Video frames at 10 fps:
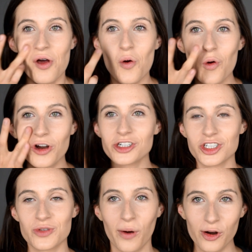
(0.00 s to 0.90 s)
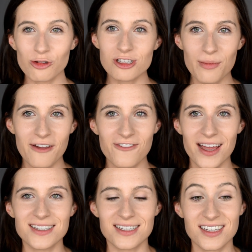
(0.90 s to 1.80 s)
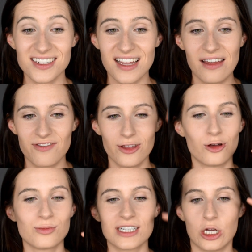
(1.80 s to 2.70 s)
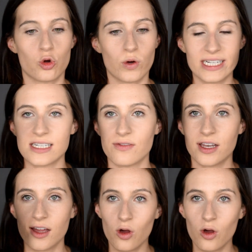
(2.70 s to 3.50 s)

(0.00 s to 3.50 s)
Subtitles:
orange sparkles on my face, it's because I filmed a crazy video